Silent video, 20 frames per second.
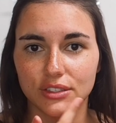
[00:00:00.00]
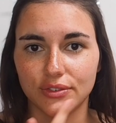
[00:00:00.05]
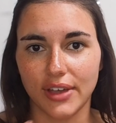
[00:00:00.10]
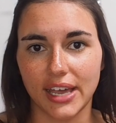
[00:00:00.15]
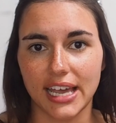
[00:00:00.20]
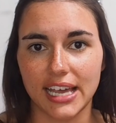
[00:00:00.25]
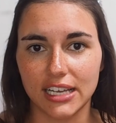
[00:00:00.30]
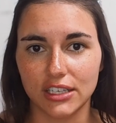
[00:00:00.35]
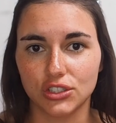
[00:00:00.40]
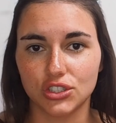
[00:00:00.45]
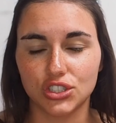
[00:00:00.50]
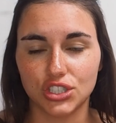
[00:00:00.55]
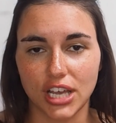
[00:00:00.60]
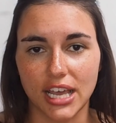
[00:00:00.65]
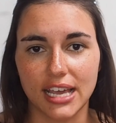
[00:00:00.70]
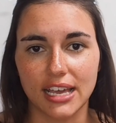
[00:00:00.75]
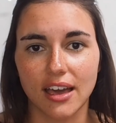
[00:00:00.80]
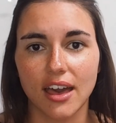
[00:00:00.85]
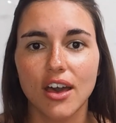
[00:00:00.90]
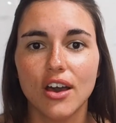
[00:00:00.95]
for each
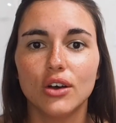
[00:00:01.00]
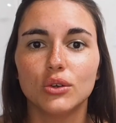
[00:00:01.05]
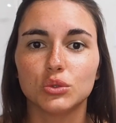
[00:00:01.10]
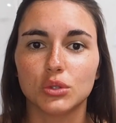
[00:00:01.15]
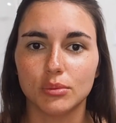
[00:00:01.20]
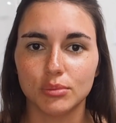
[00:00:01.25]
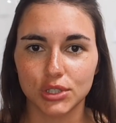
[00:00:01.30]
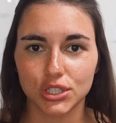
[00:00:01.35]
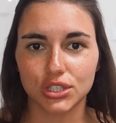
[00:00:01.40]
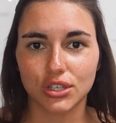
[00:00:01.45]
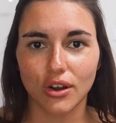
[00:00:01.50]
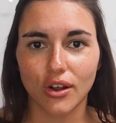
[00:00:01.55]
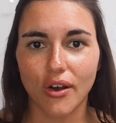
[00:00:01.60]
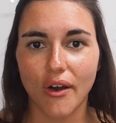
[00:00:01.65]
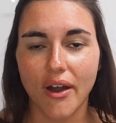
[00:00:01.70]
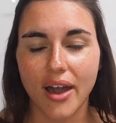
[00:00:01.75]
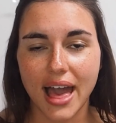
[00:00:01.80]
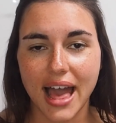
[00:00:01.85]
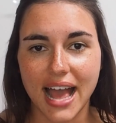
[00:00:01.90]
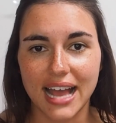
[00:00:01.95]
cheek. So I'm just going to
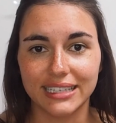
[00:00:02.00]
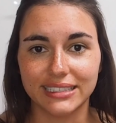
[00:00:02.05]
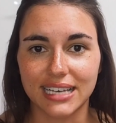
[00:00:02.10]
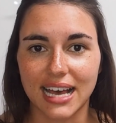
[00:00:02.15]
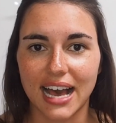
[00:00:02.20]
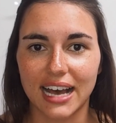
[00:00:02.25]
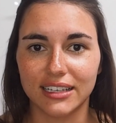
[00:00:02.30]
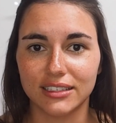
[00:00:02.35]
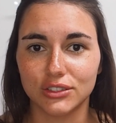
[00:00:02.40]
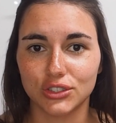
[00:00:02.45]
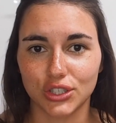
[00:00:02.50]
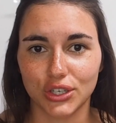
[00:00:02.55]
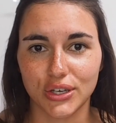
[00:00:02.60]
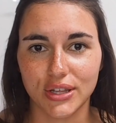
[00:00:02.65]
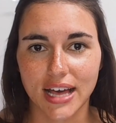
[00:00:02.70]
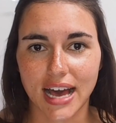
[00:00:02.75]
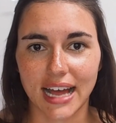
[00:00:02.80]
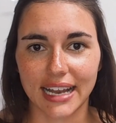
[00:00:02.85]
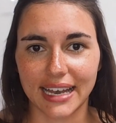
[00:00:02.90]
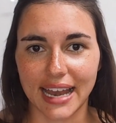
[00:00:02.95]
go ahead and do
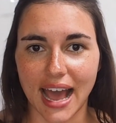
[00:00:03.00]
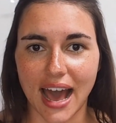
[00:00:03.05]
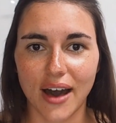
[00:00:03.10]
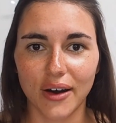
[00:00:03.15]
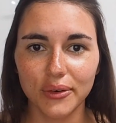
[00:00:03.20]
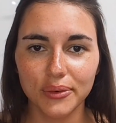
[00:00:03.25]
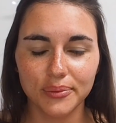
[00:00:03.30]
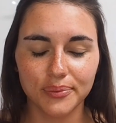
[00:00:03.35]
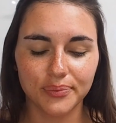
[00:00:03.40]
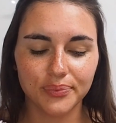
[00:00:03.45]
that now.